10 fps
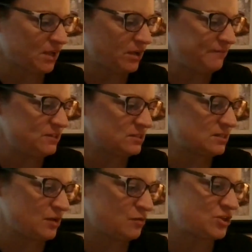of the
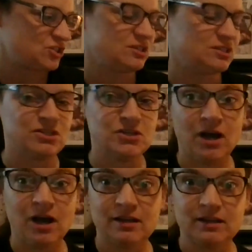sandwich does
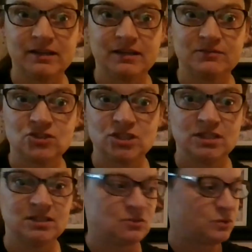not have
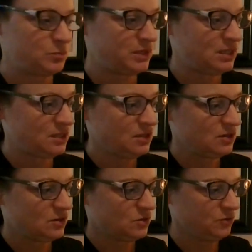cheese would be
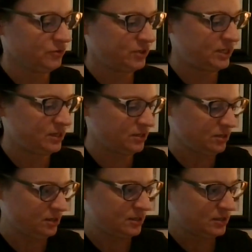over here.